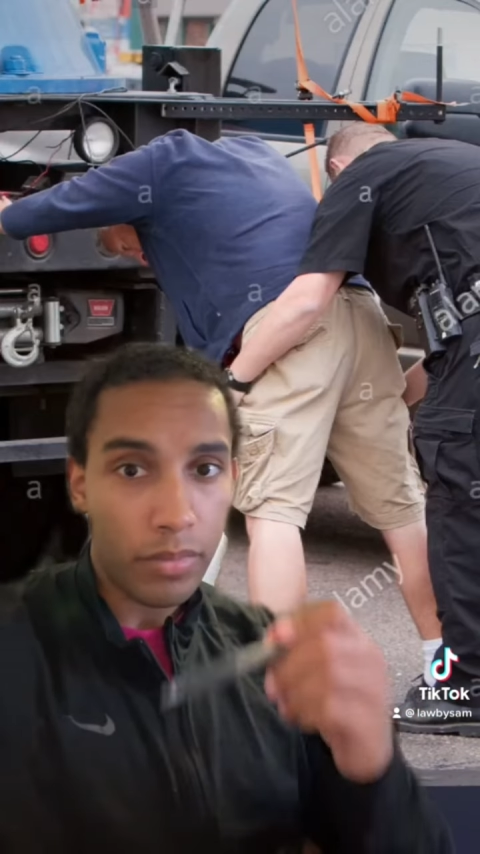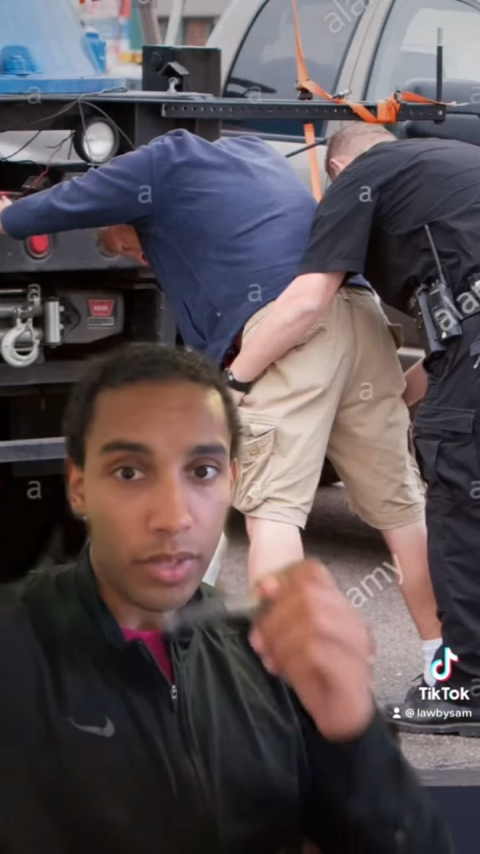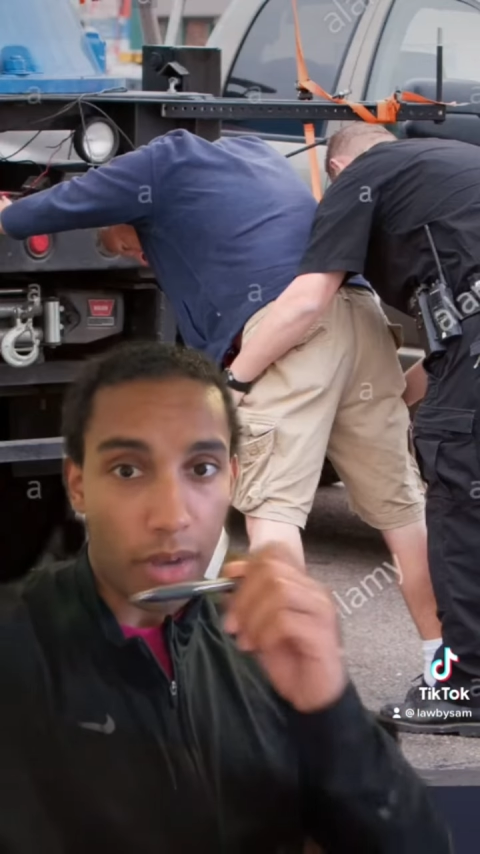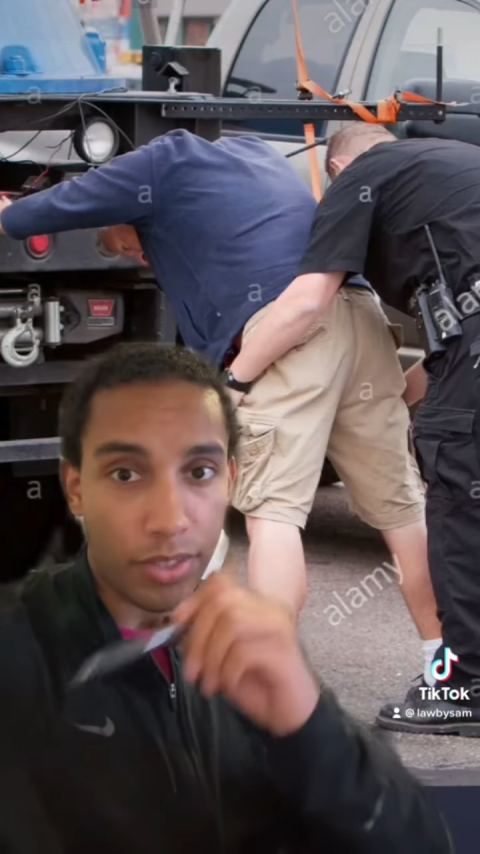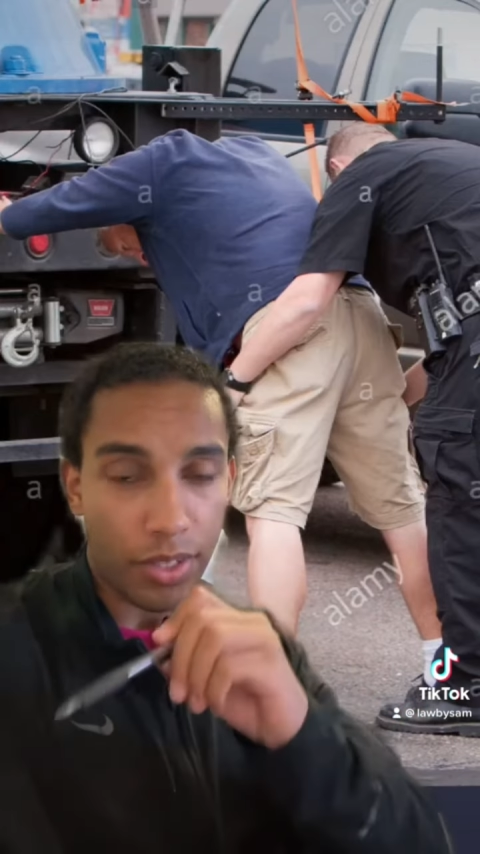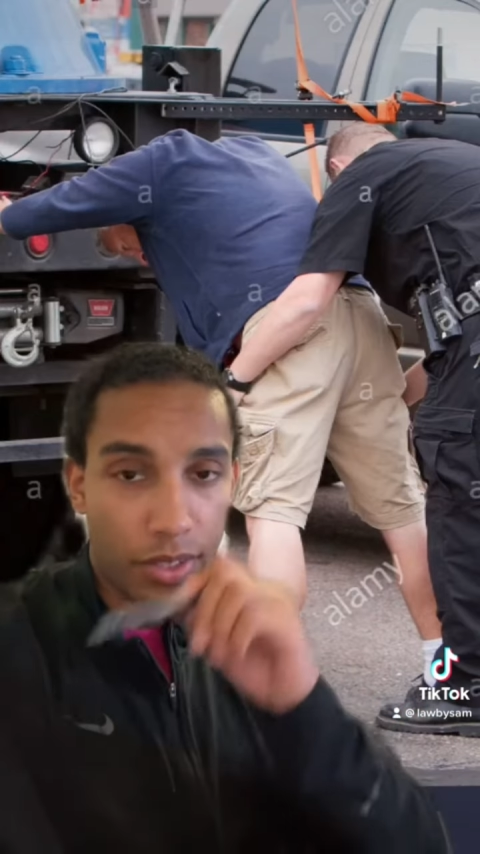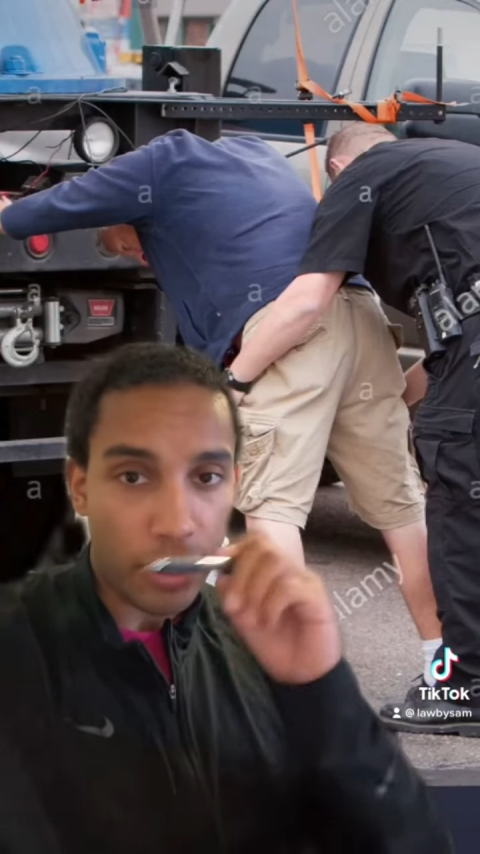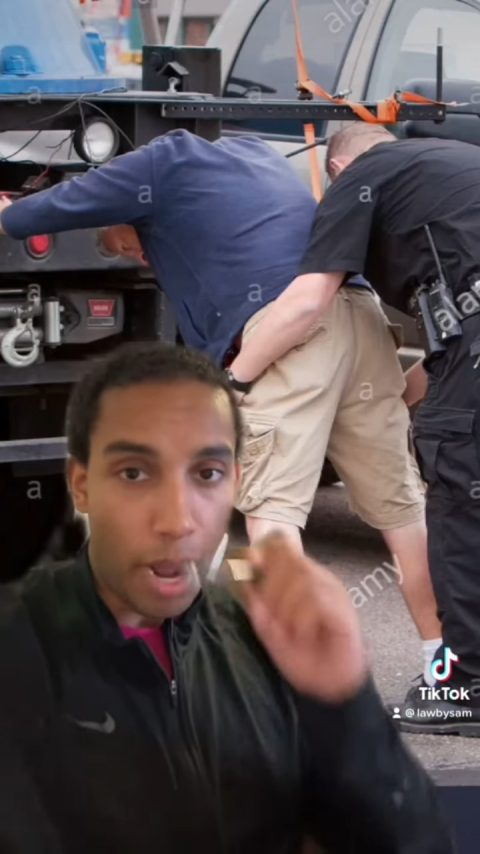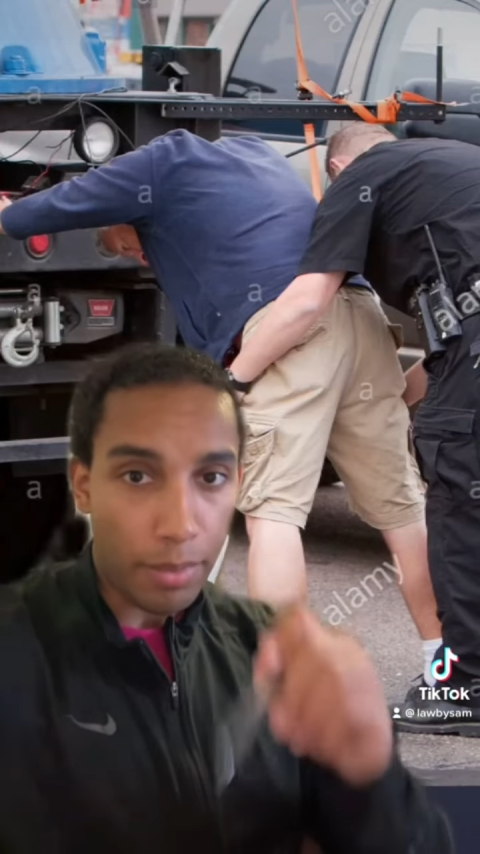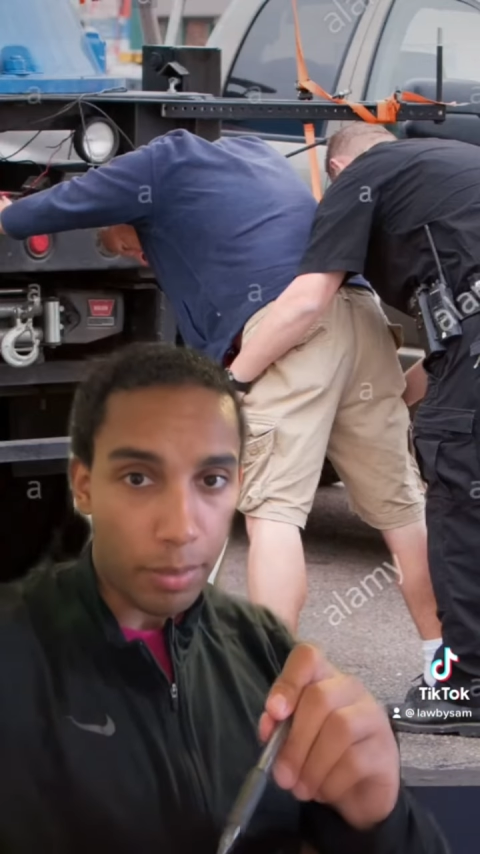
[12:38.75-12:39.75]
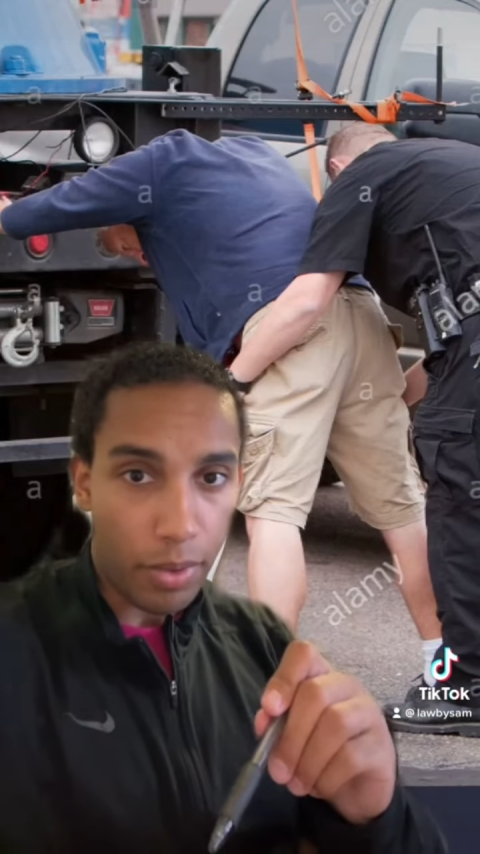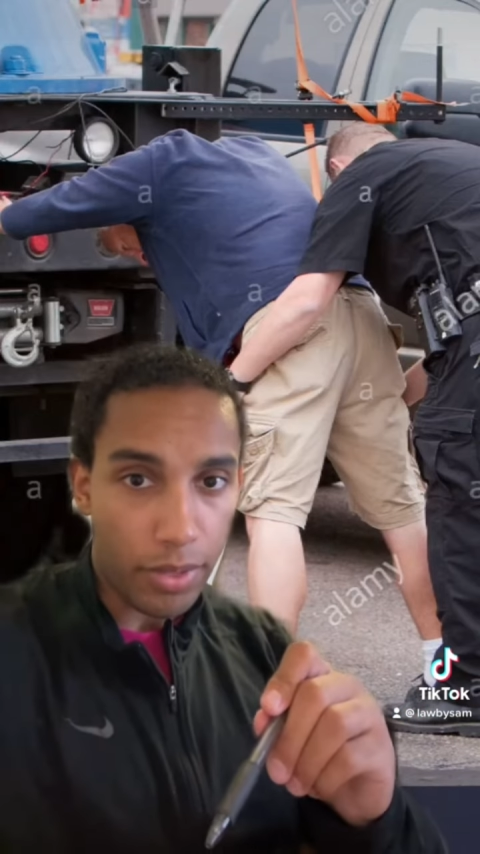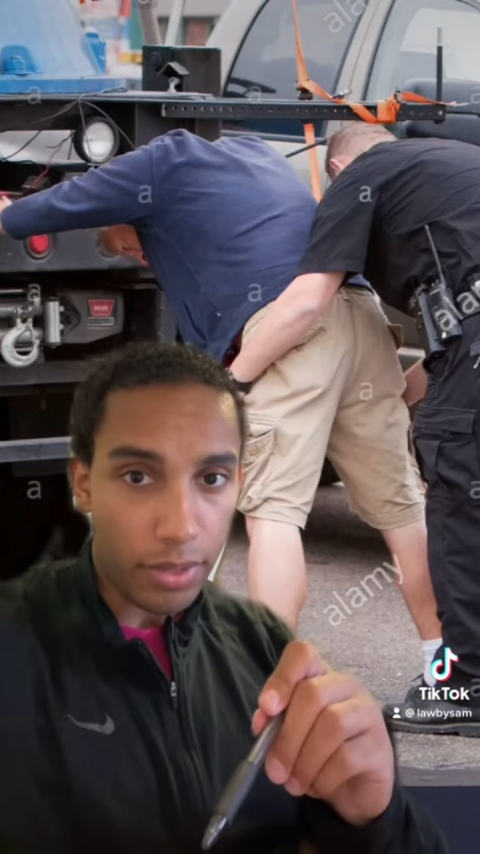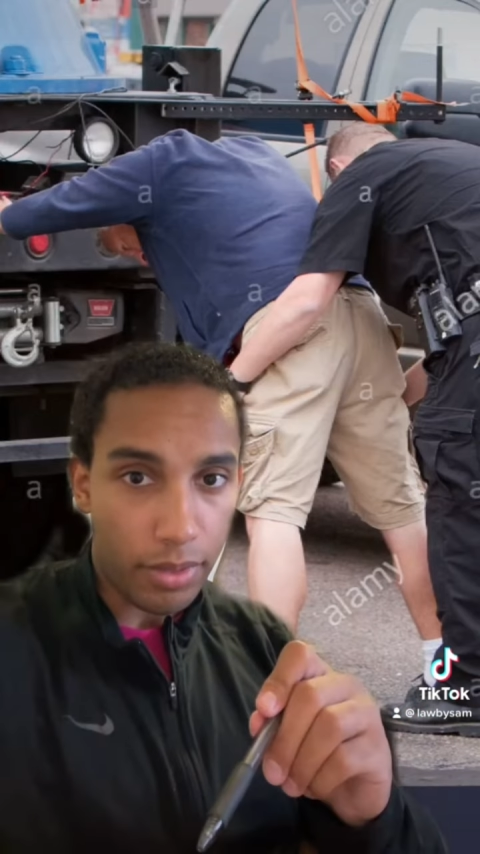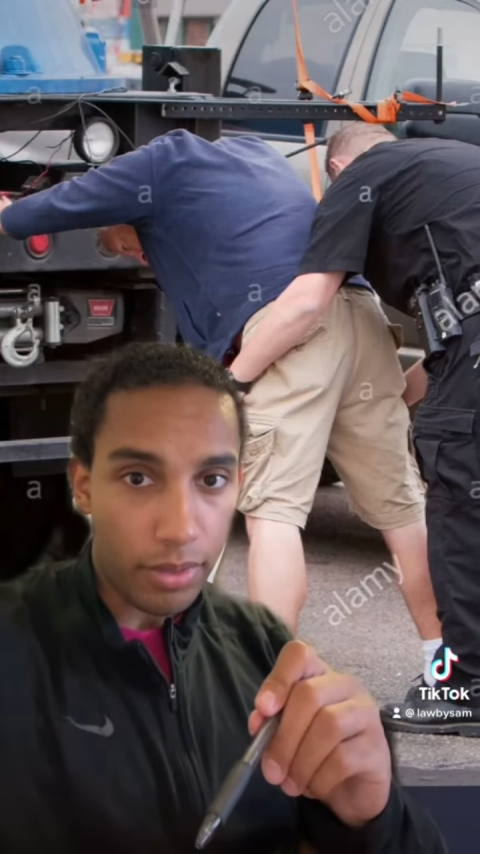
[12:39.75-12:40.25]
the officer can stop the person.